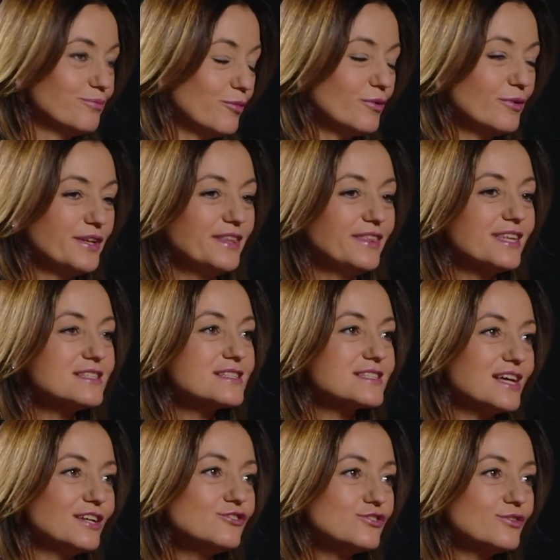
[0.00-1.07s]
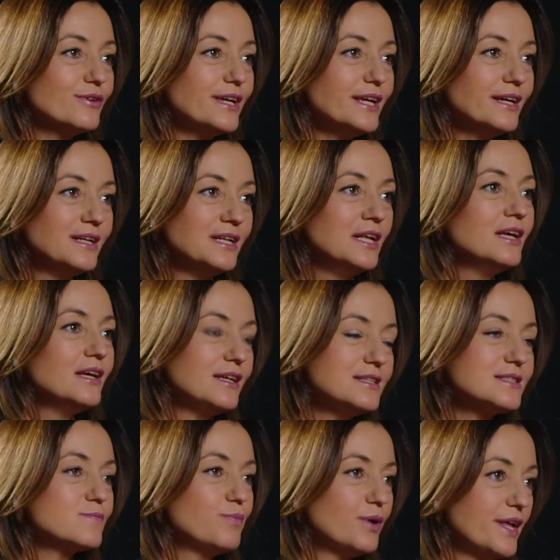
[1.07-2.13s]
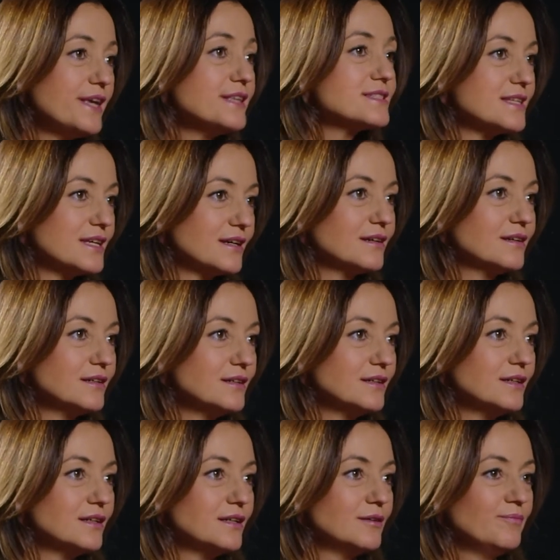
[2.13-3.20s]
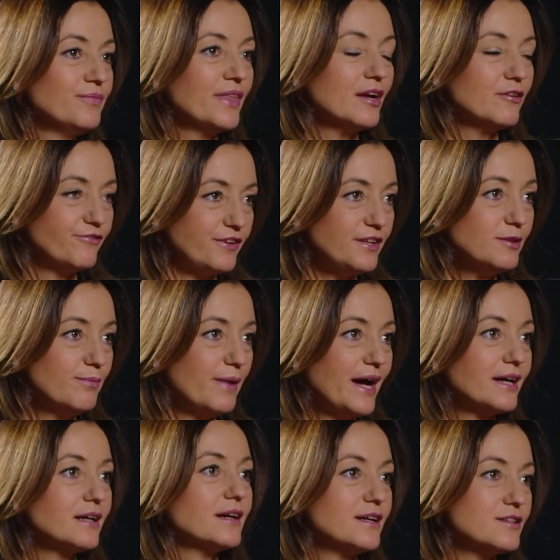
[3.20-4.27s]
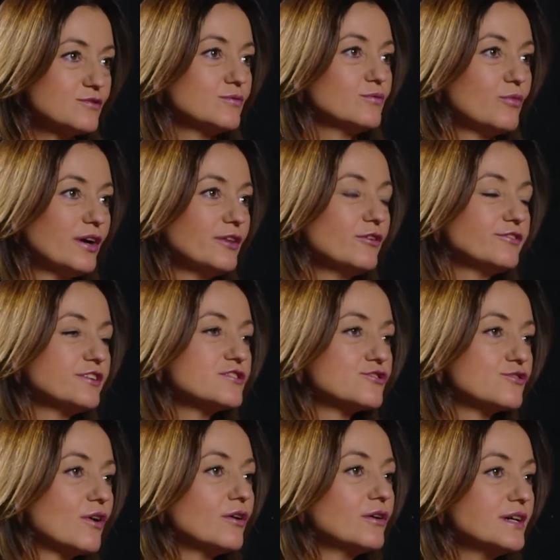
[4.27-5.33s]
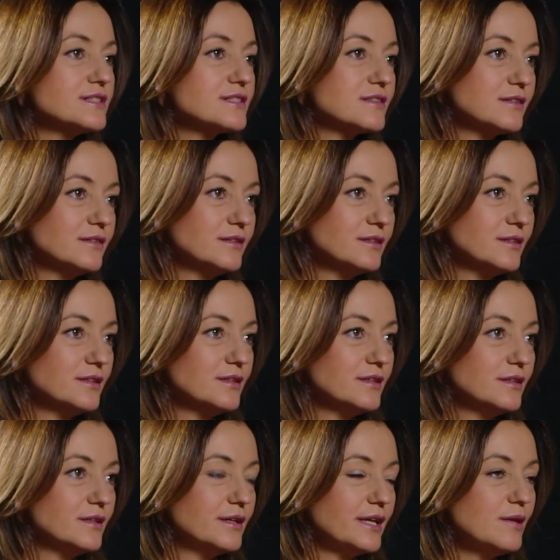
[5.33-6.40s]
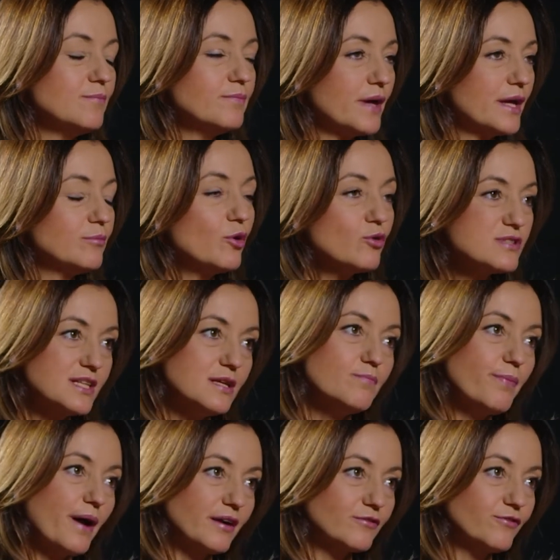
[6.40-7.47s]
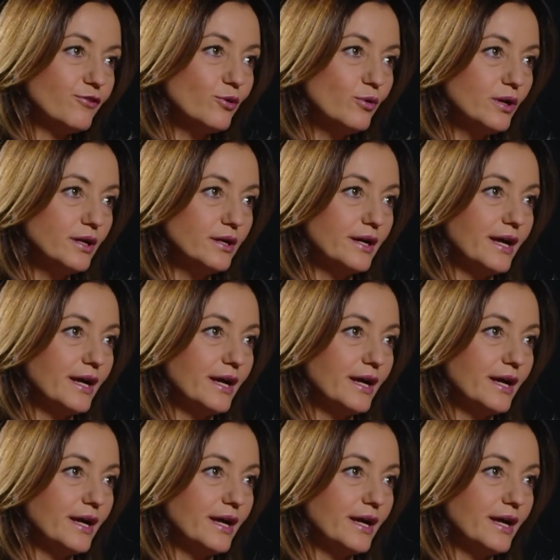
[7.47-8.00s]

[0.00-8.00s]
in this century, he's placing feedback as one of the strongest and most impactful